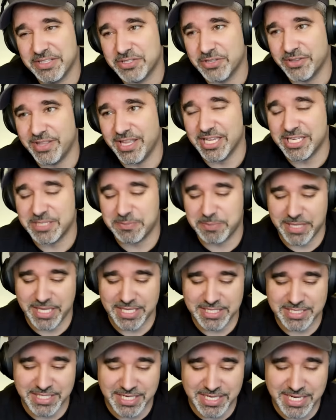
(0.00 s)
So that
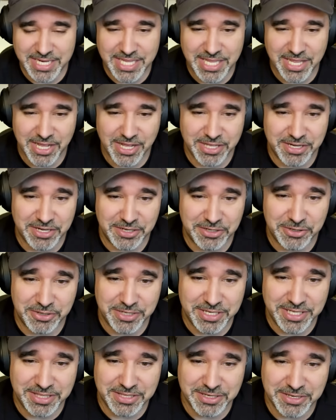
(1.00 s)
explains the neon
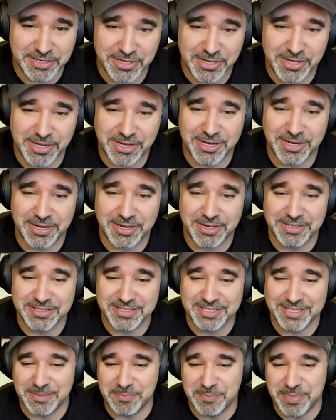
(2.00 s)
underneath the cars
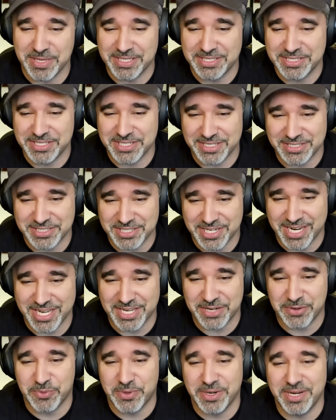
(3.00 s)
and the big
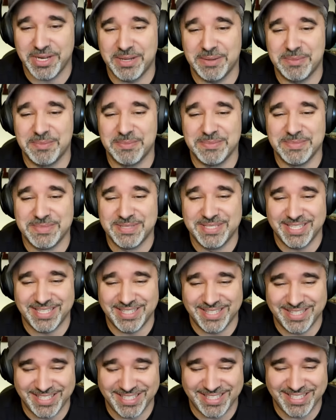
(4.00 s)
giant rims
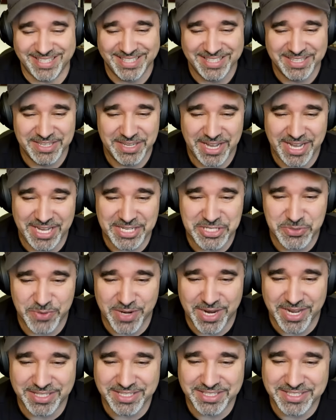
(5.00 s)
and the
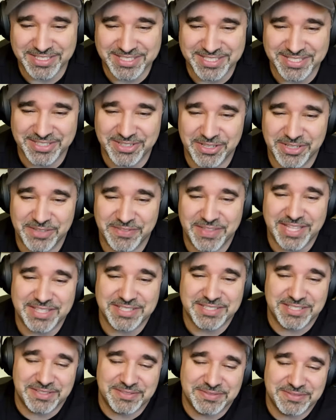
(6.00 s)
hydraulics and all of that
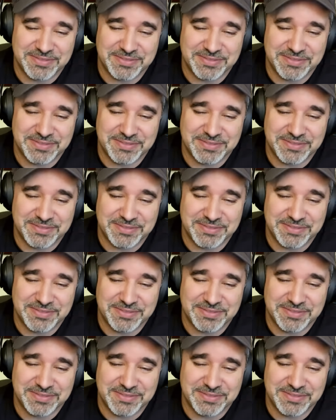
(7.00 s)
stuff.